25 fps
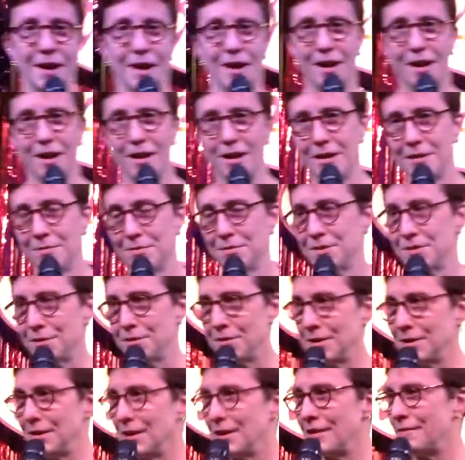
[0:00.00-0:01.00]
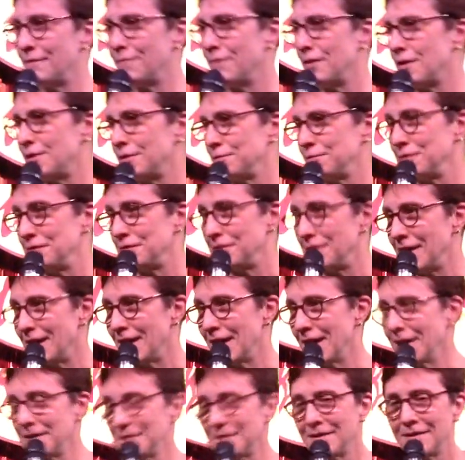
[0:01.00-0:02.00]
uh, so I got involved with
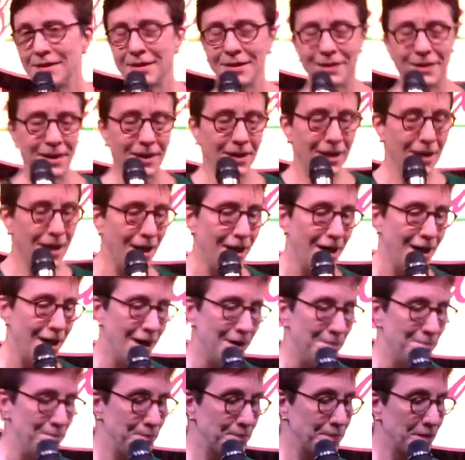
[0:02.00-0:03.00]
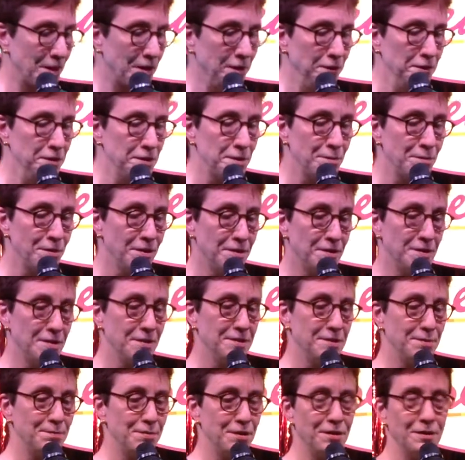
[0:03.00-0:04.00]
that. Um, Elizabeth
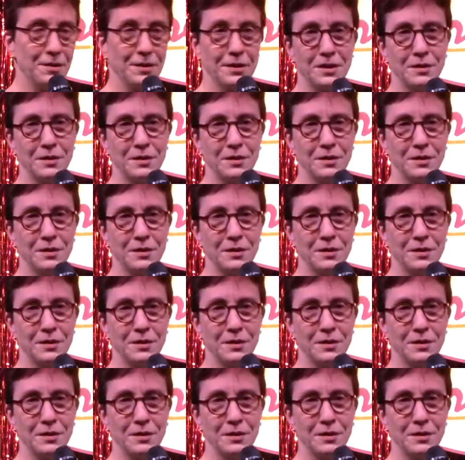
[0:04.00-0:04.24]
has been a